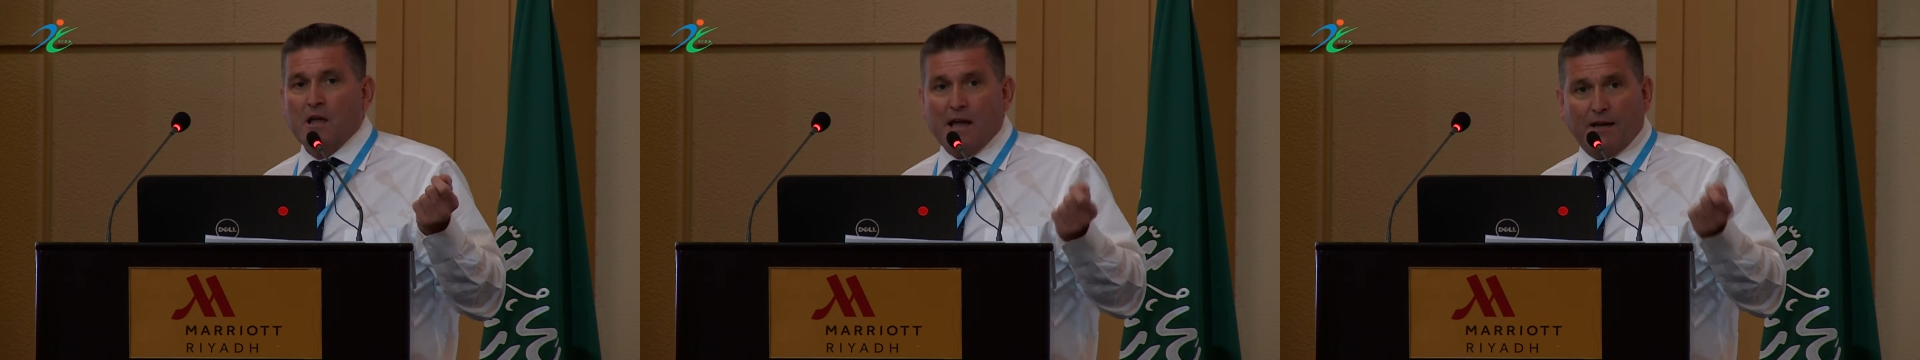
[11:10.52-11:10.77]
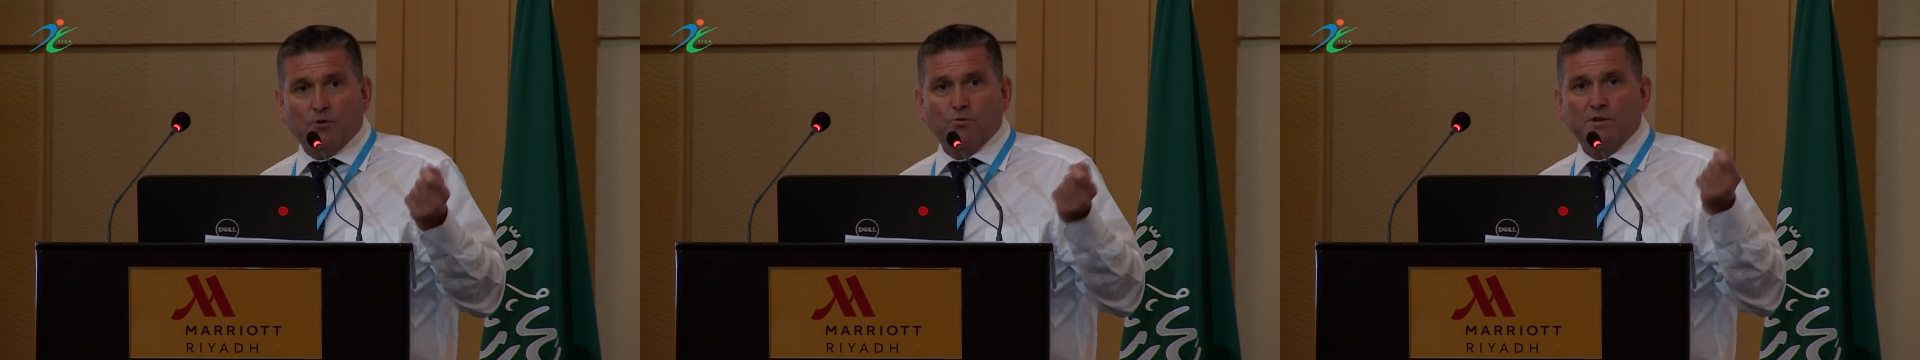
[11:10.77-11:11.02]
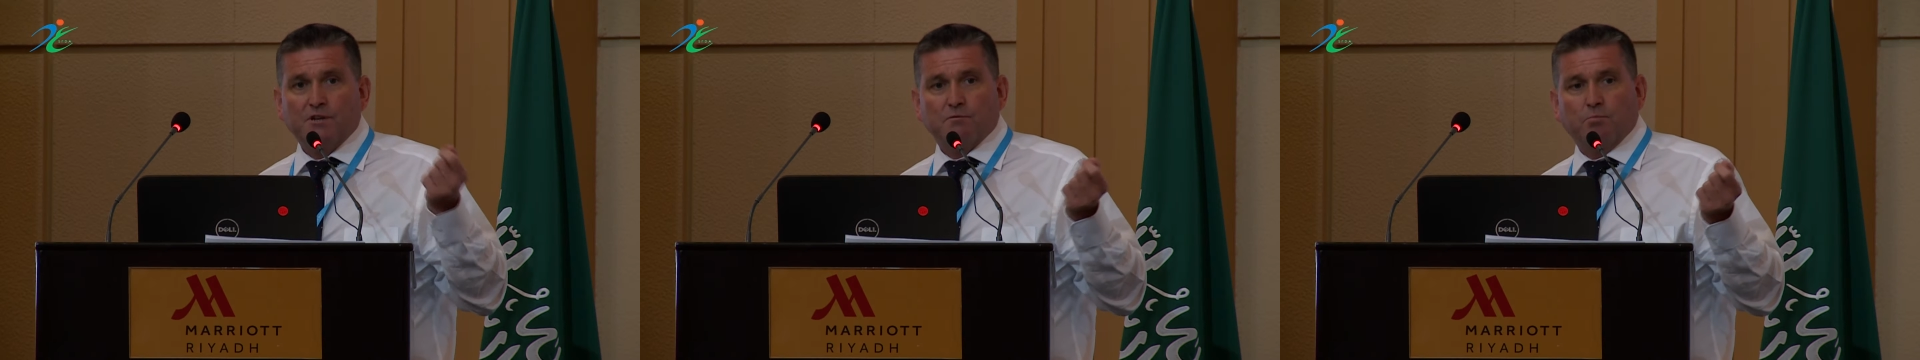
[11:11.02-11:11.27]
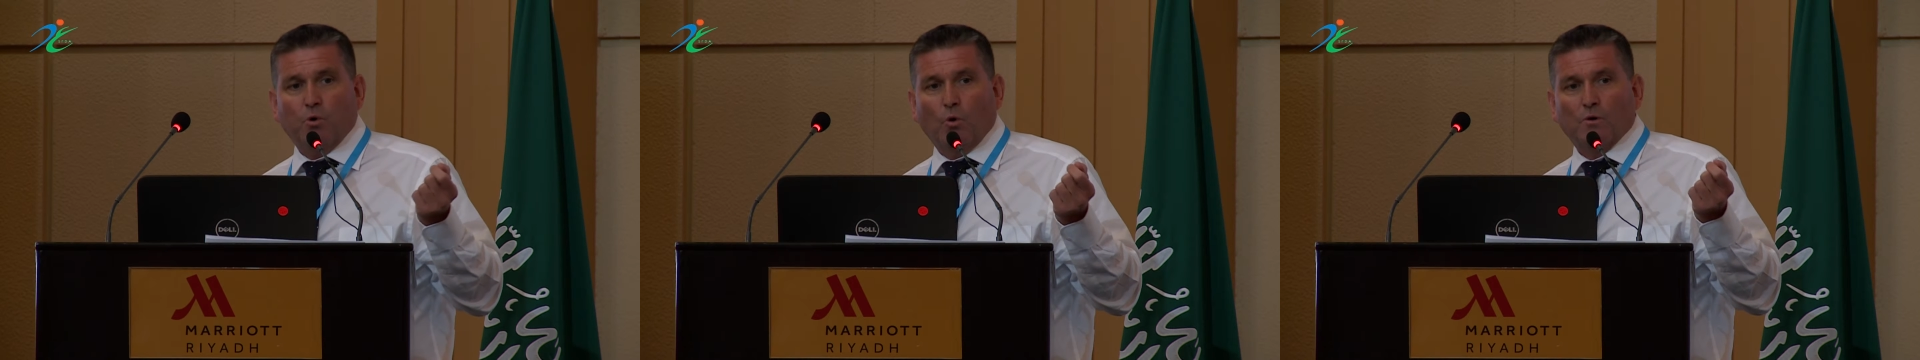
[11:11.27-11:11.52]
And all these
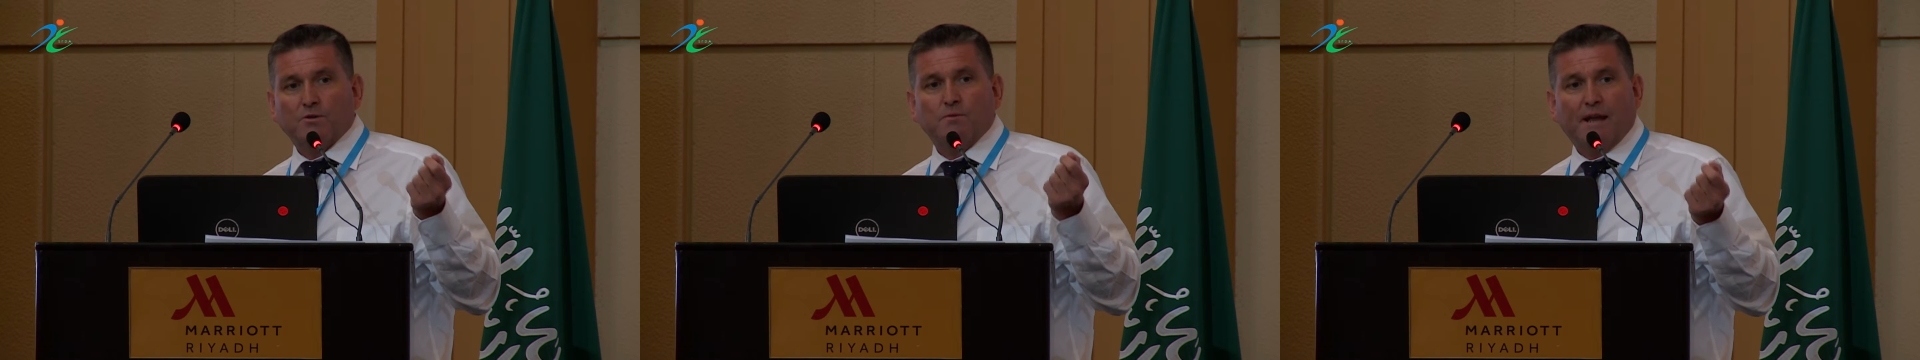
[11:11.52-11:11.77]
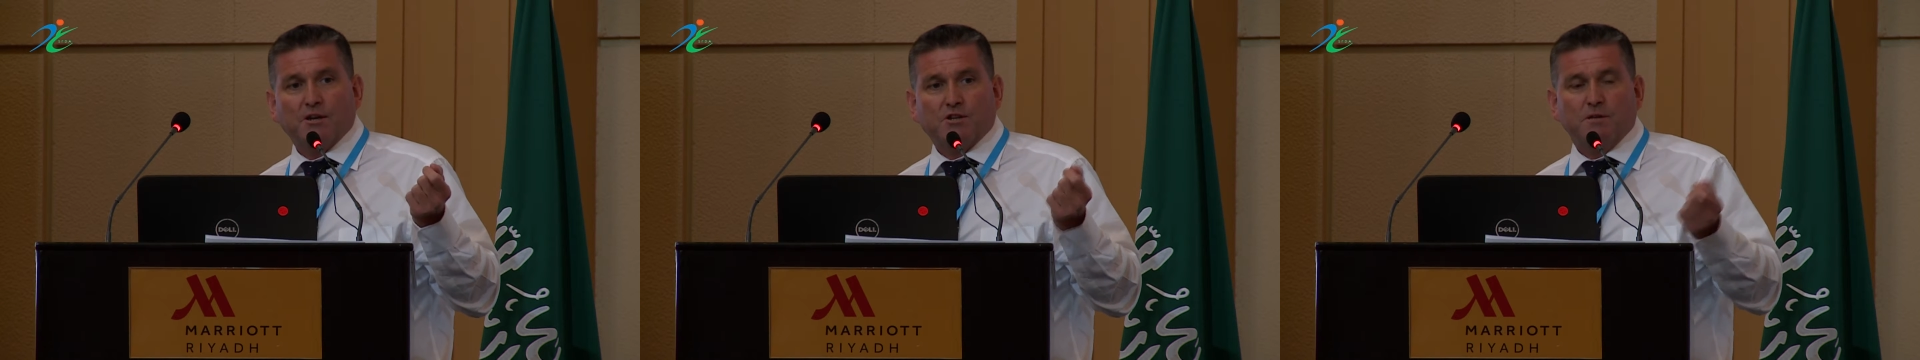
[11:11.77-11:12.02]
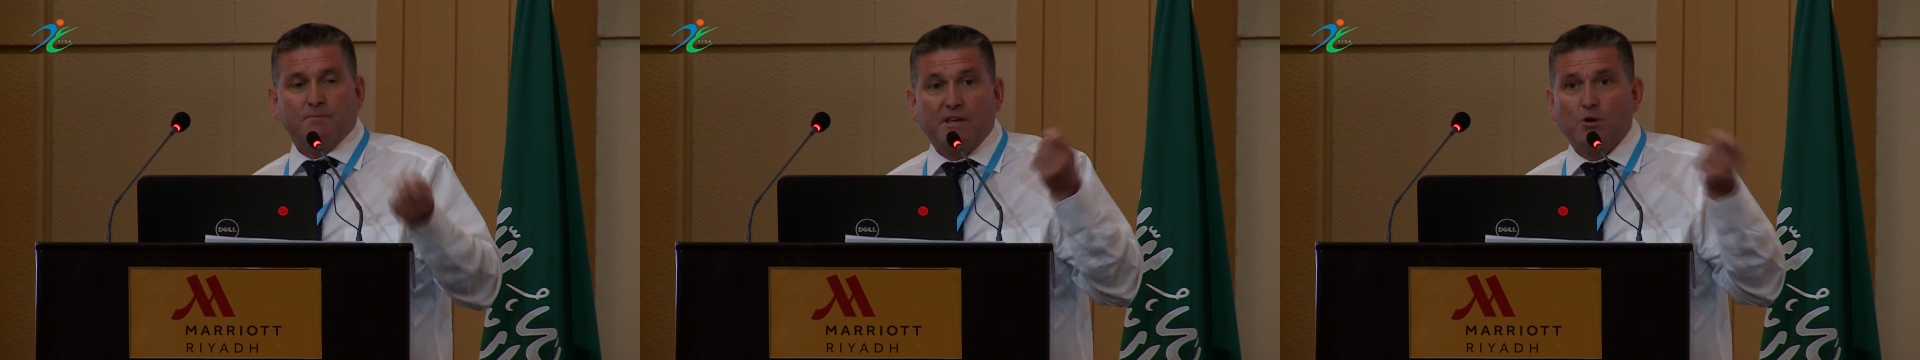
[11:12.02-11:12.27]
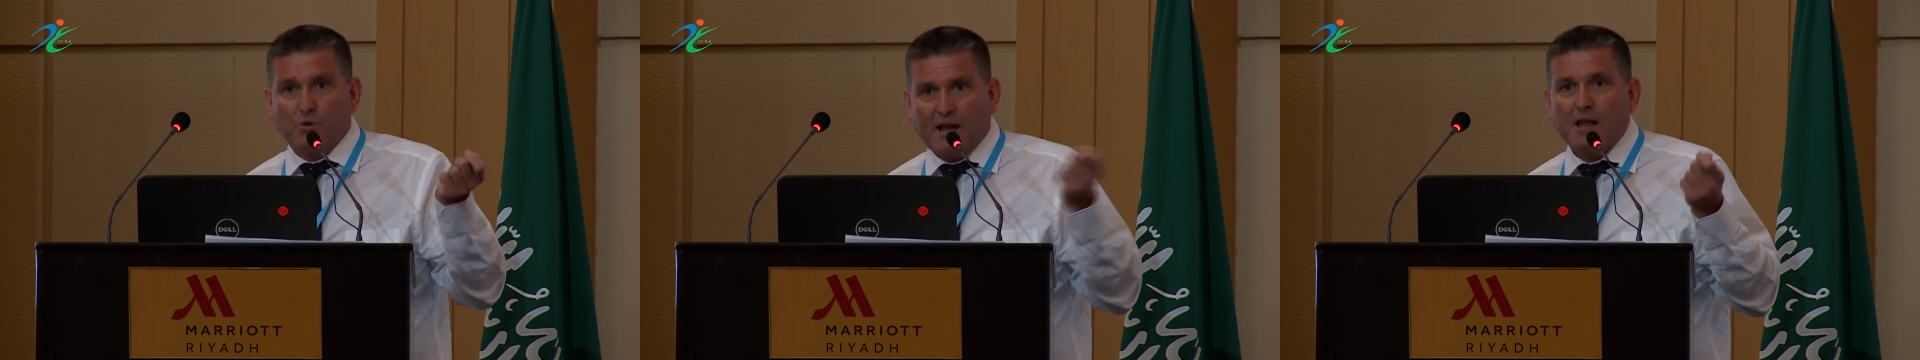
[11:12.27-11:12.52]
reports will actually be
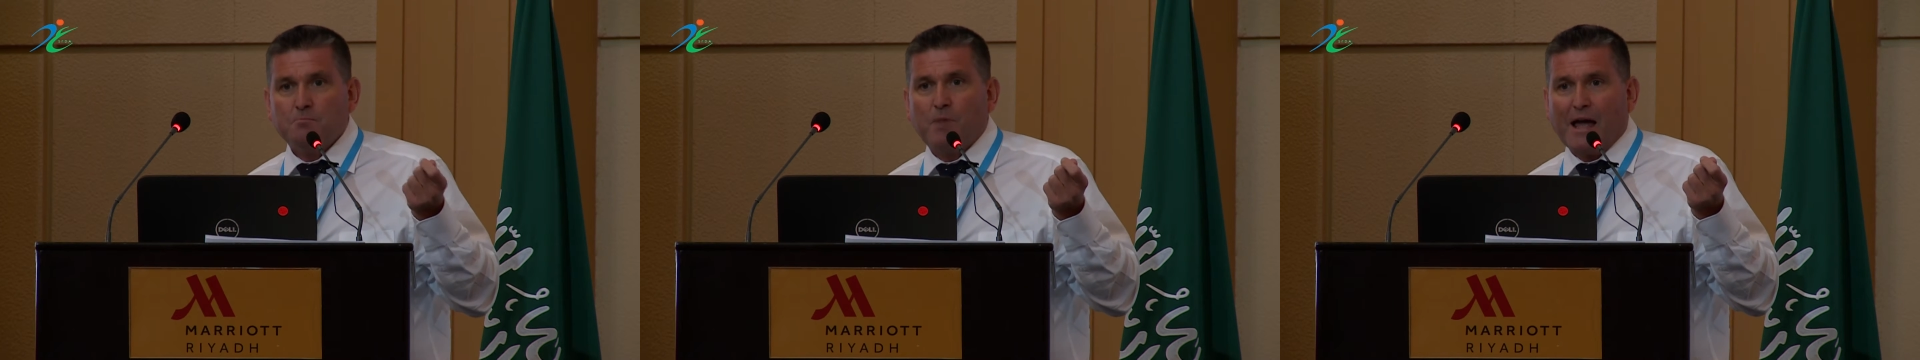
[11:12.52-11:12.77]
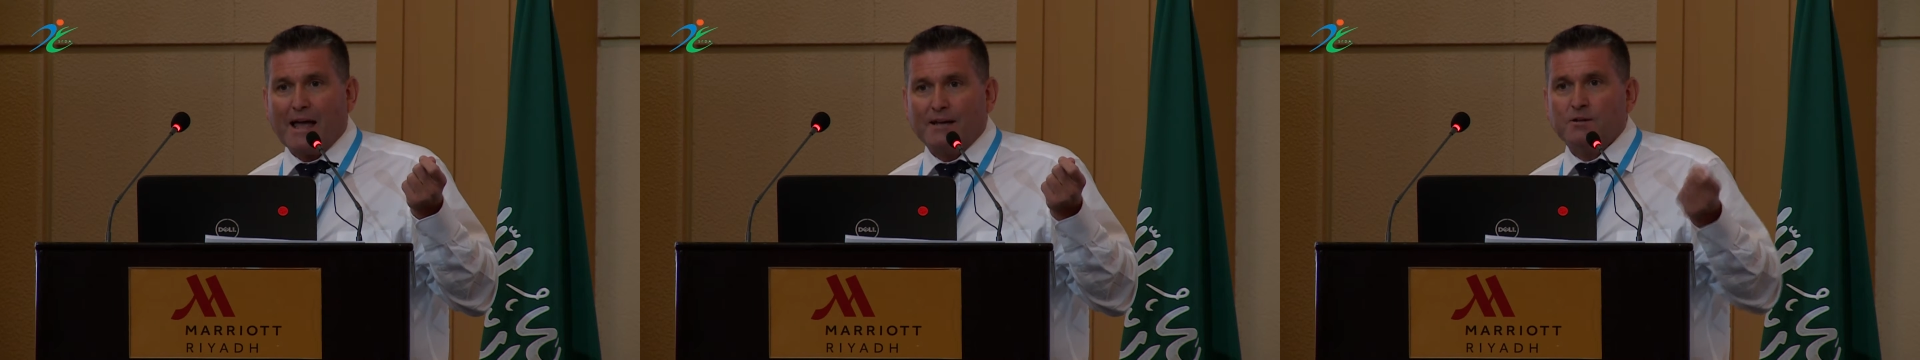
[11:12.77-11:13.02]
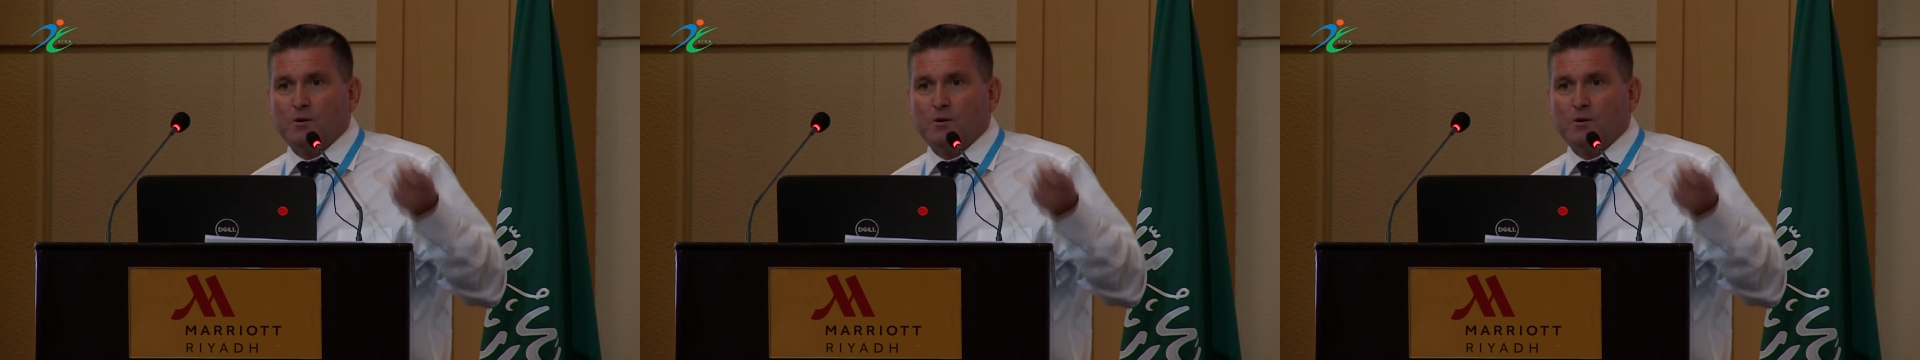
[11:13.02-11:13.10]
good and bad,